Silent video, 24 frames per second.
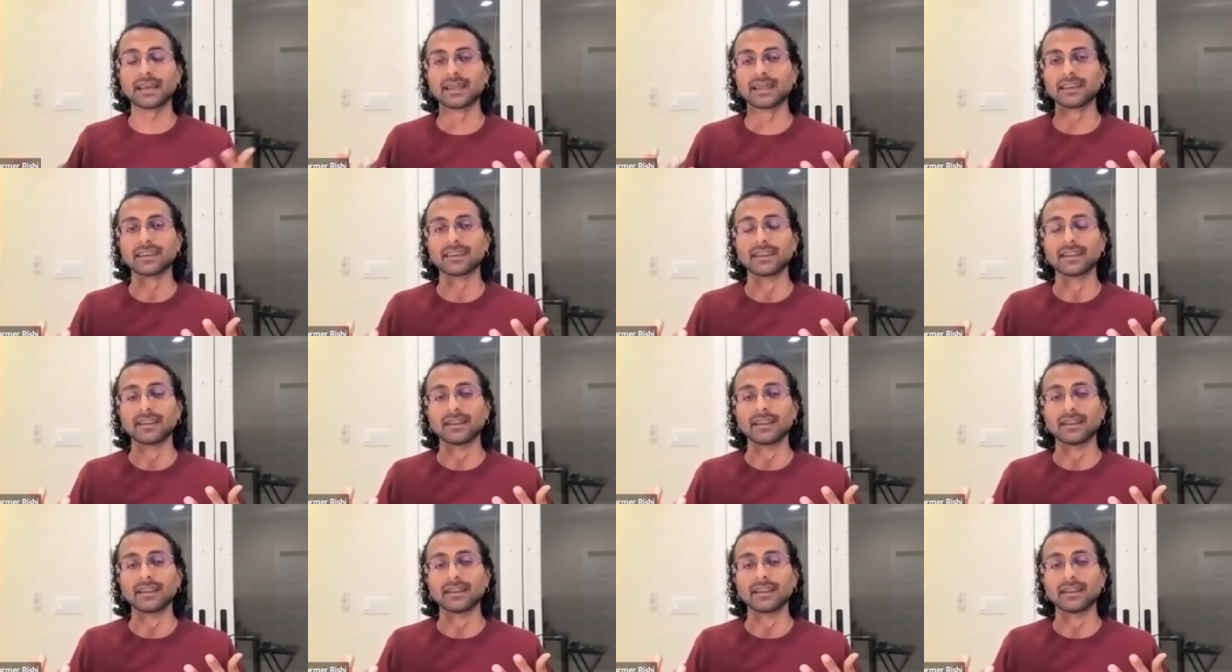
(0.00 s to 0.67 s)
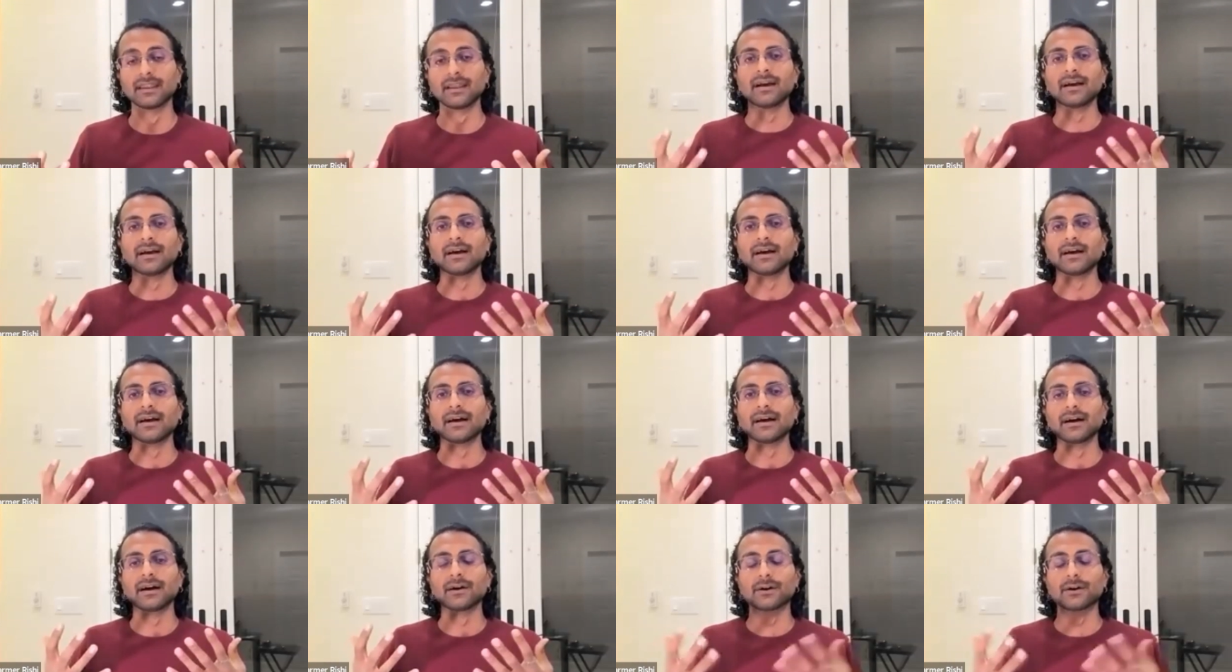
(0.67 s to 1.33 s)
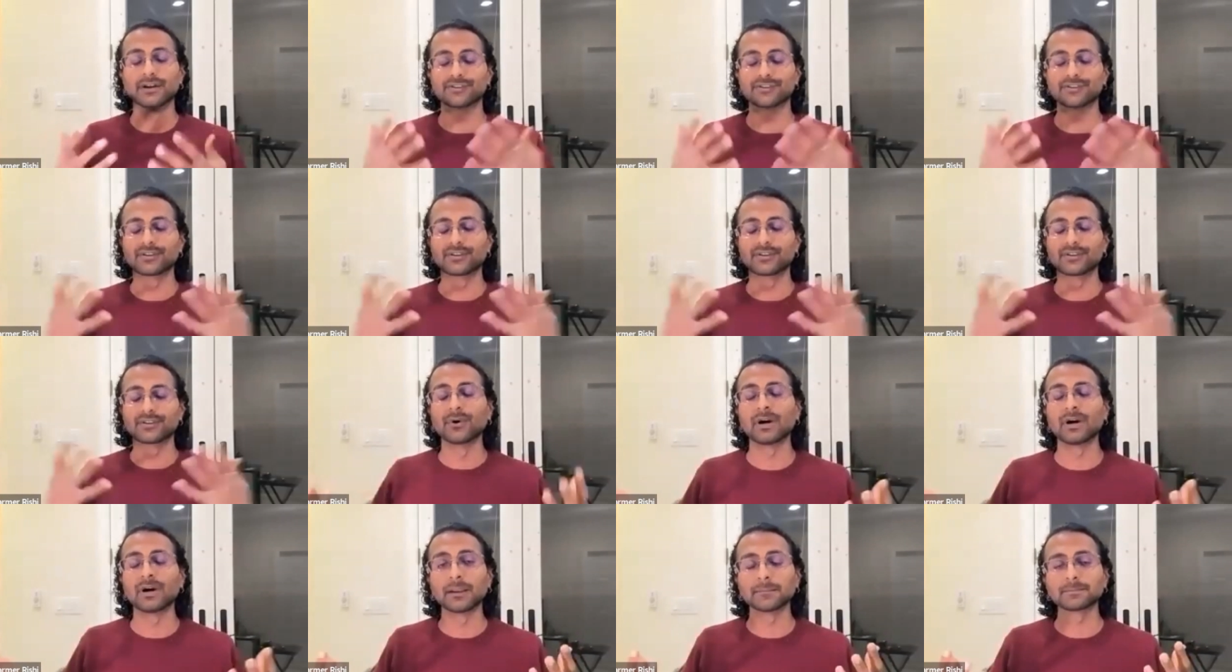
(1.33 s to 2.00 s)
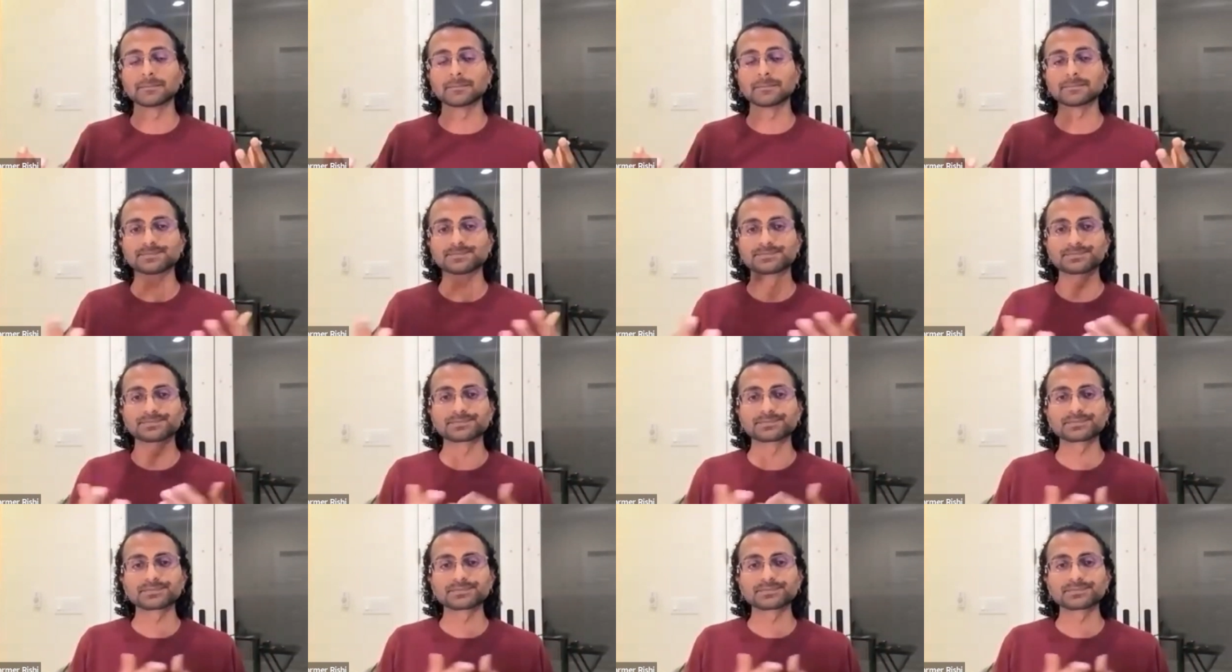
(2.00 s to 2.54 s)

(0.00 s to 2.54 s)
can or as they want.